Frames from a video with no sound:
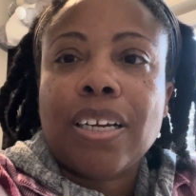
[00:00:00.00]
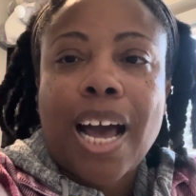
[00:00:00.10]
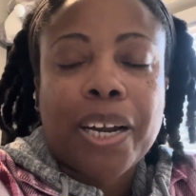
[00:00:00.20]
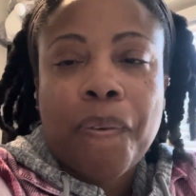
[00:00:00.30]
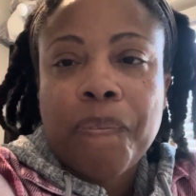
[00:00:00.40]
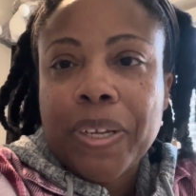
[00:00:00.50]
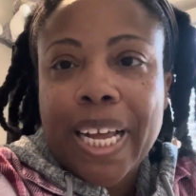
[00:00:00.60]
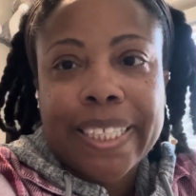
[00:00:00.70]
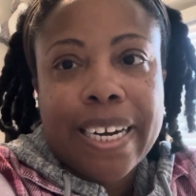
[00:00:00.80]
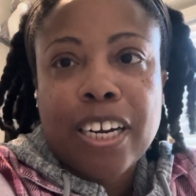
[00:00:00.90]
I don't feel
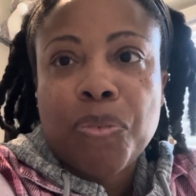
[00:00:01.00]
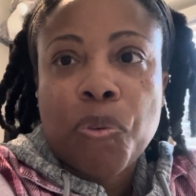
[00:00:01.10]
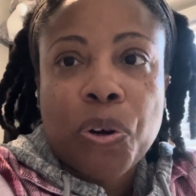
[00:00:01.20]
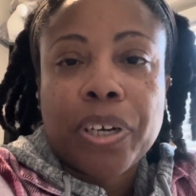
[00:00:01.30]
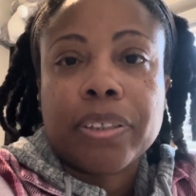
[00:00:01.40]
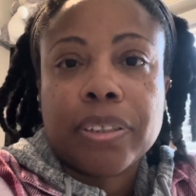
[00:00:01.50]
like that anymore.